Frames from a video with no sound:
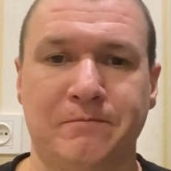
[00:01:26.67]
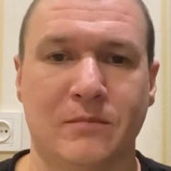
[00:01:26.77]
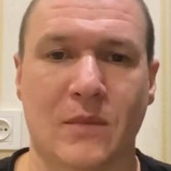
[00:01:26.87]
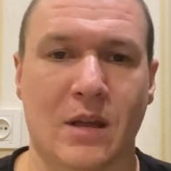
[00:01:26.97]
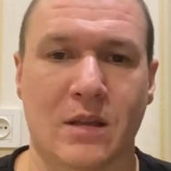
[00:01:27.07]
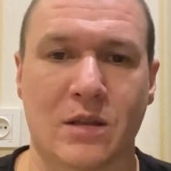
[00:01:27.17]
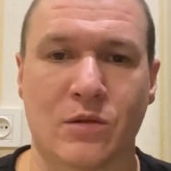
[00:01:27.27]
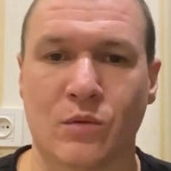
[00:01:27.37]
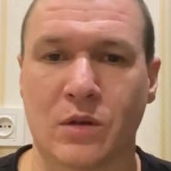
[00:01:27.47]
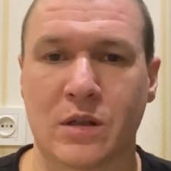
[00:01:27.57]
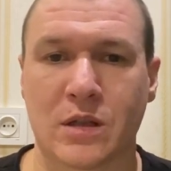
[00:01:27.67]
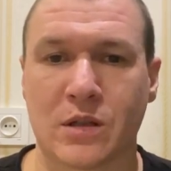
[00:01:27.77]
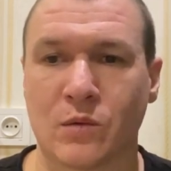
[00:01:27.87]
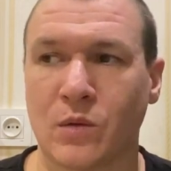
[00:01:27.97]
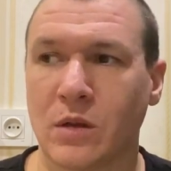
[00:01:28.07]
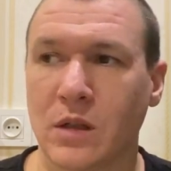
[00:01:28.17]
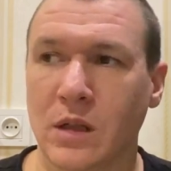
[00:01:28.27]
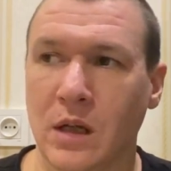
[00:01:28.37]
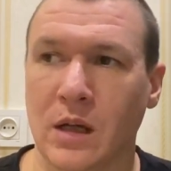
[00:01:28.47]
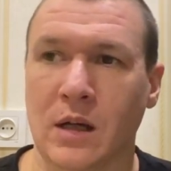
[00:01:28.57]
and so on and so on.
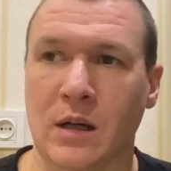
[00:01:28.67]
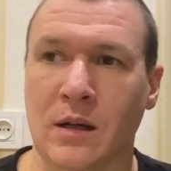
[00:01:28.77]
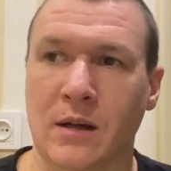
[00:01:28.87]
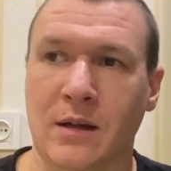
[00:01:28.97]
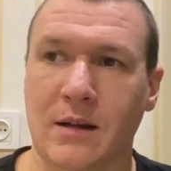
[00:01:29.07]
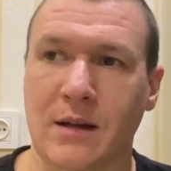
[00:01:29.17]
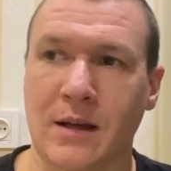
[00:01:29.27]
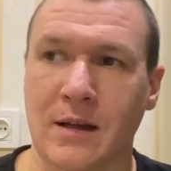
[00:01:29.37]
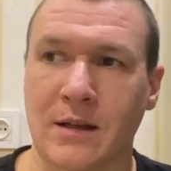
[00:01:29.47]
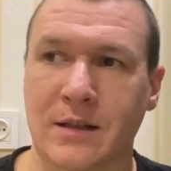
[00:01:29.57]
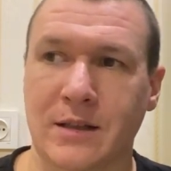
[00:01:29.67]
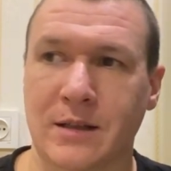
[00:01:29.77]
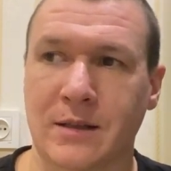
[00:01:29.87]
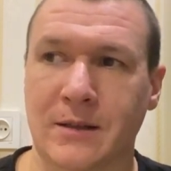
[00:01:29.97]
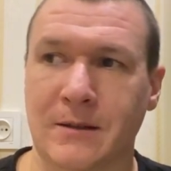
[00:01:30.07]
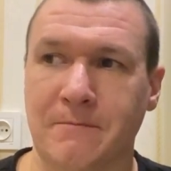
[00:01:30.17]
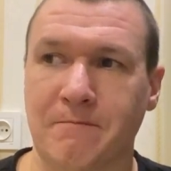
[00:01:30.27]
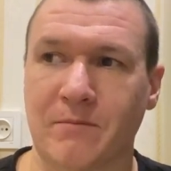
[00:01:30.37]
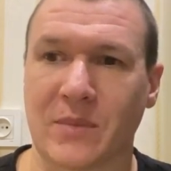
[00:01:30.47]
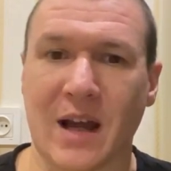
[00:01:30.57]
And
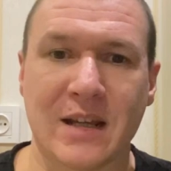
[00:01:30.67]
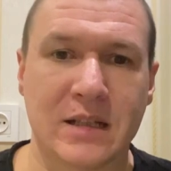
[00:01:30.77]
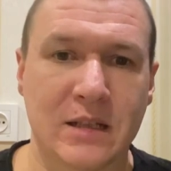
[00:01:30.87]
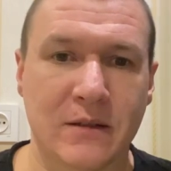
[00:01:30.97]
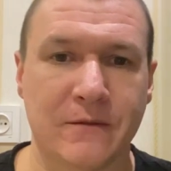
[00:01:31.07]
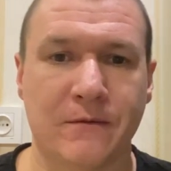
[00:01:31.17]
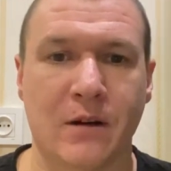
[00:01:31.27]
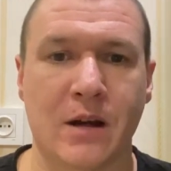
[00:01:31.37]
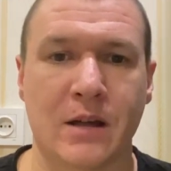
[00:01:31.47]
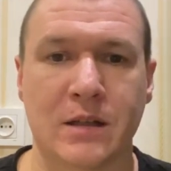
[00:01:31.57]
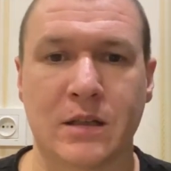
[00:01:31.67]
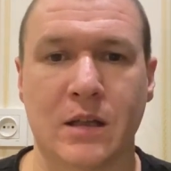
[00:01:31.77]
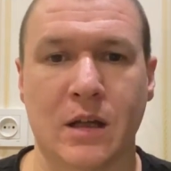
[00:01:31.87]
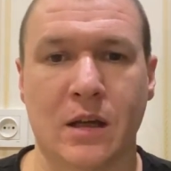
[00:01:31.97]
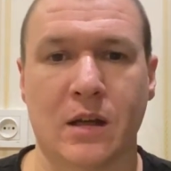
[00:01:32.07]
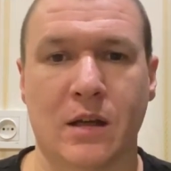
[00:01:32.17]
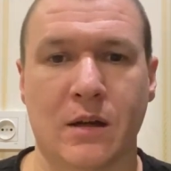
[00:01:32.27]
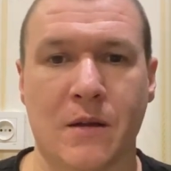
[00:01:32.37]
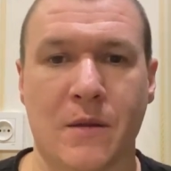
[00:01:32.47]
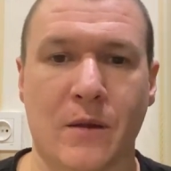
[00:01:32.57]
I didn't find
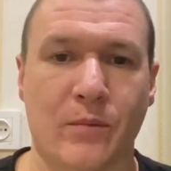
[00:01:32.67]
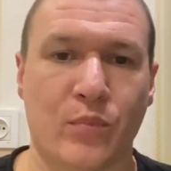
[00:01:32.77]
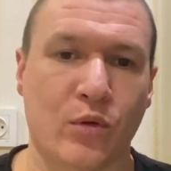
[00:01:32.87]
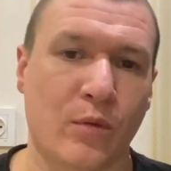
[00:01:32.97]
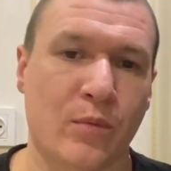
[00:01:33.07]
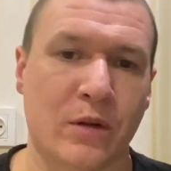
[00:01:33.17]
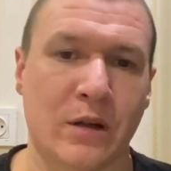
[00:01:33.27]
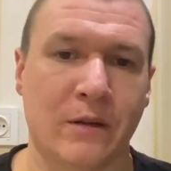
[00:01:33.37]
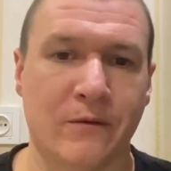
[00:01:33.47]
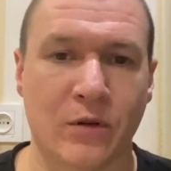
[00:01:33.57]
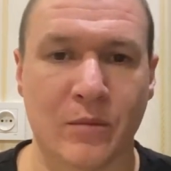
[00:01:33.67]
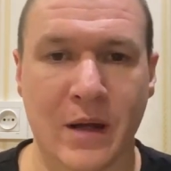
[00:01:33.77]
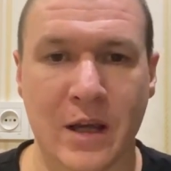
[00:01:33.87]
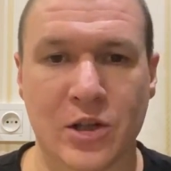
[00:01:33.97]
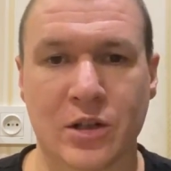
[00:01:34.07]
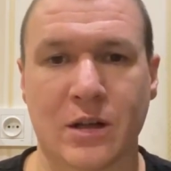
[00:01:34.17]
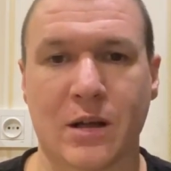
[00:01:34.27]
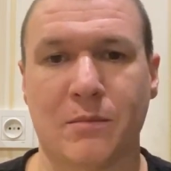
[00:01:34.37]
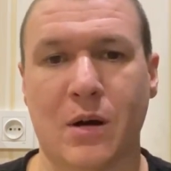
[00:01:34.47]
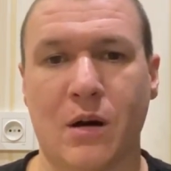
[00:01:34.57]
the proper information
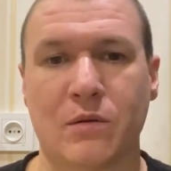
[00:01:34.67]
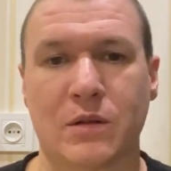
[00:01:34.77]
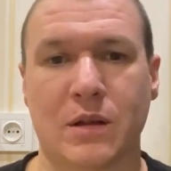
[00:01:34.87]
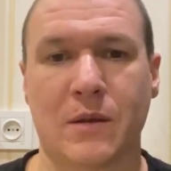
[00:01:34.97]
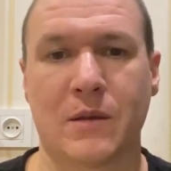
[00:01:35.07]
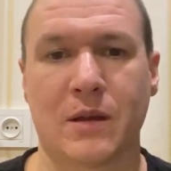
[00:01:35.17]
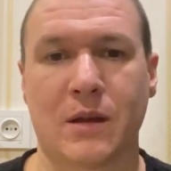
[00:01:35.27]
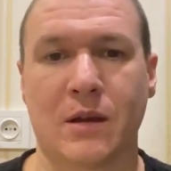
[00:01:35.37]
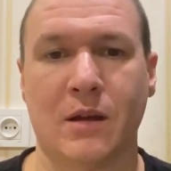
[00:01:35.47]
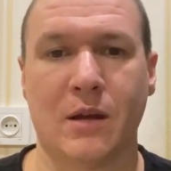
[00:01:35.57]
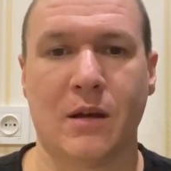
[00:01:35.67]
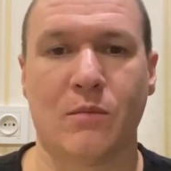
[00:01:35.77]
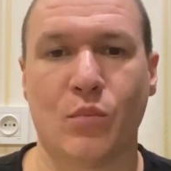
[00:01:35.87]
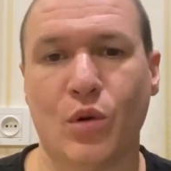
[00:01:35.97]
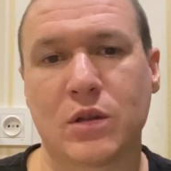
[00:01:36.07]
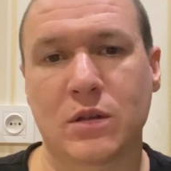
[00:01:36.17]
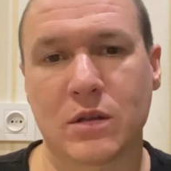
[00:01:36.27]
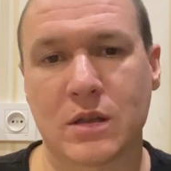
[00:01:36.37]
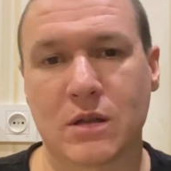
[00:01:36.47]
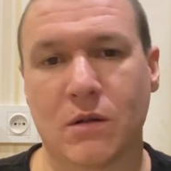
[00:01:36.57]
about the
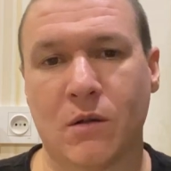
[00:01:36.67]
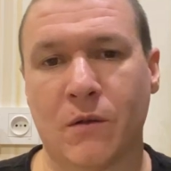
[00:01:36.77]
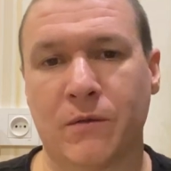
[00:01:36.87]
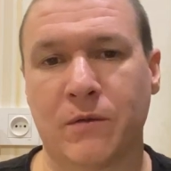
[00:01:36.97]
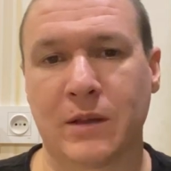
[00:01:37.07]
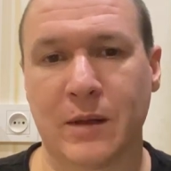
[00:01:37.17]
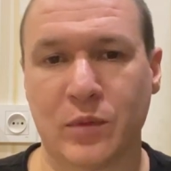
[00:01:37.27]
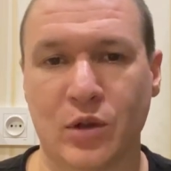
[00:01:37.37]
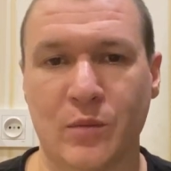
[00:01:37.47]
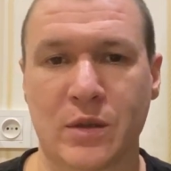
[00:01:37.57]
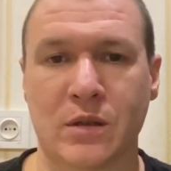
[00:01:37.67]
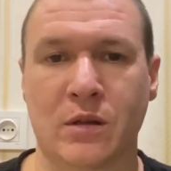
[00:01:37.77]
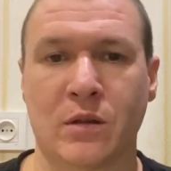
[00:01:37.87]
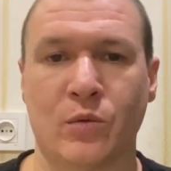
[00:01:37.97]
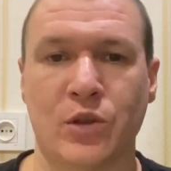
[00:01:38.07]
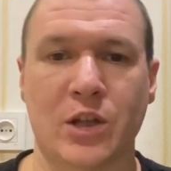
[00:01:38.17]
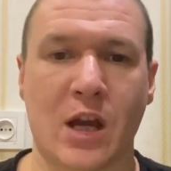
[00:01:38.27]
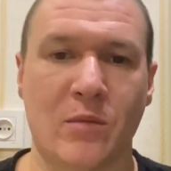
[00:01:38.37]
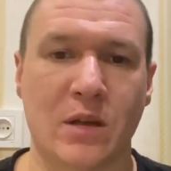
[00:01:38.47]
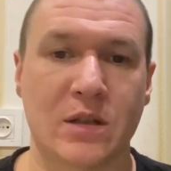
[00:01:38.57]
models of laptops which
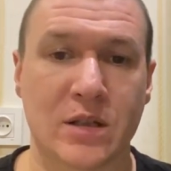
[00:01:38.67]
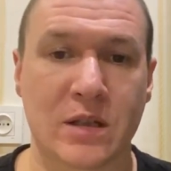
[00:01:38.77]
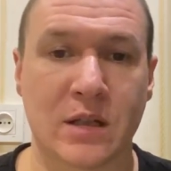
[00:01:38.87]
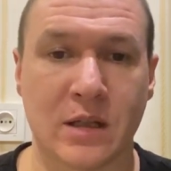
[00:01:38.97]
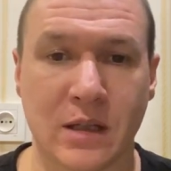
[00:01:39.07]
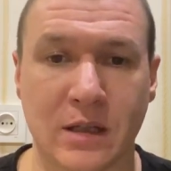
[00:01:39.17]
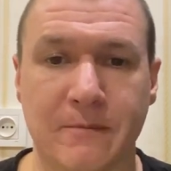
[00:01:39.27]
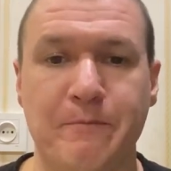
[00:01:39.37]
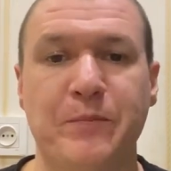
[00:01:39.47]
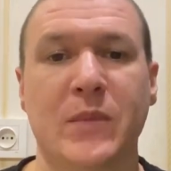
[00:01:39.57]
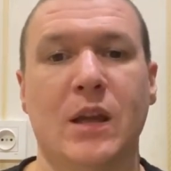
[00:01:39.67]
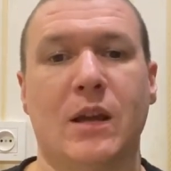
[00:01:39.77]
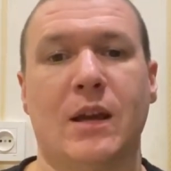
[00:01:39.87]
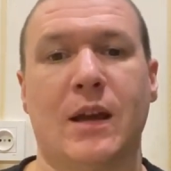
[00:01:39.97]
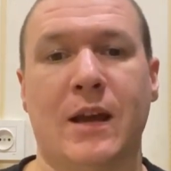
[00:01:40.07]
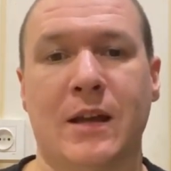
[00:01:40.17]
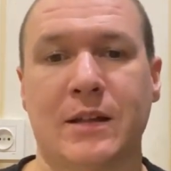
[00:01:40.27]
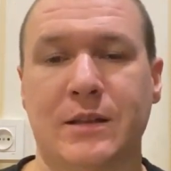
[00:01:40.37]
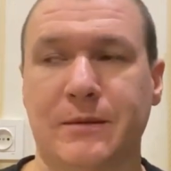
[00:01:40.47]
I'm interested in. And